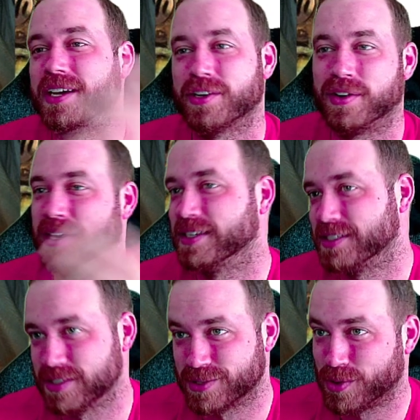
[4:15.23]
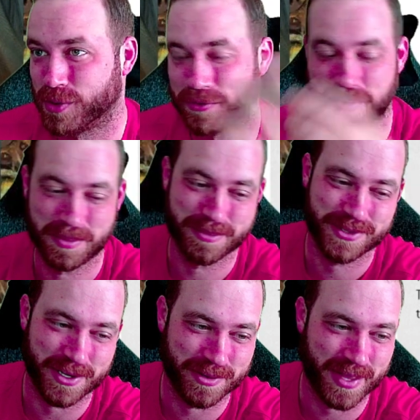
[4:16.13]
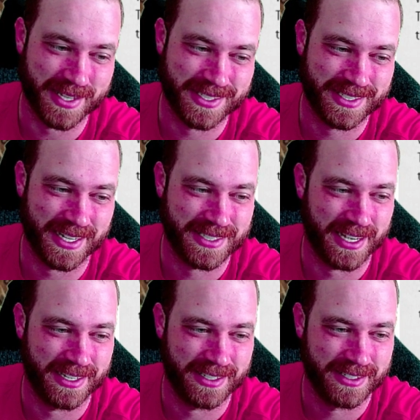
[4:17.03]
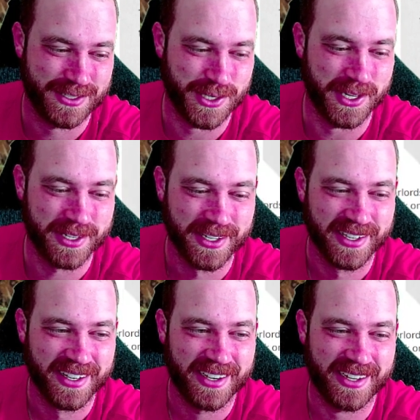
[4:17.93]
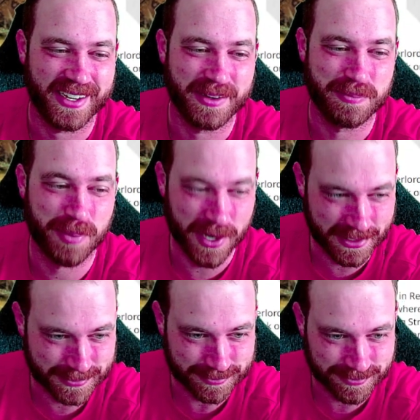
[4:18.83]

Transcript: Grey Knights just stole it from them. So that's kind of shitty. But